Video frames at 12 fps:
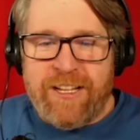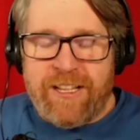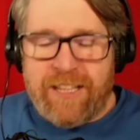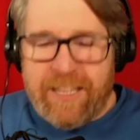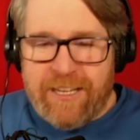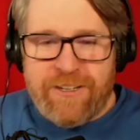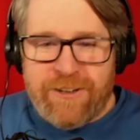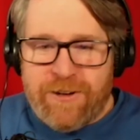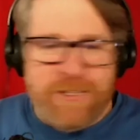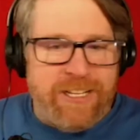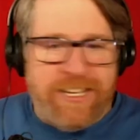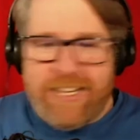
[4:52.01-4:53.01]
Lynn
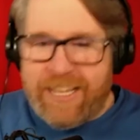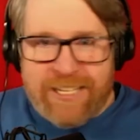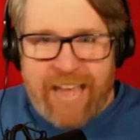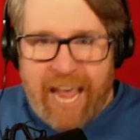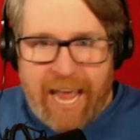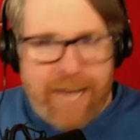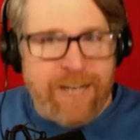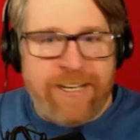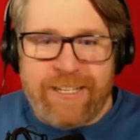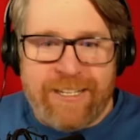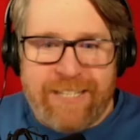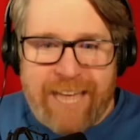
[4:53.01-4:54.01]
Dollin is heading
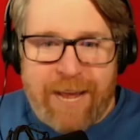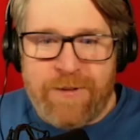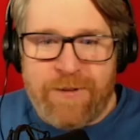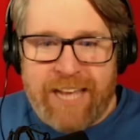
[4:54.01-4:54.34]
to town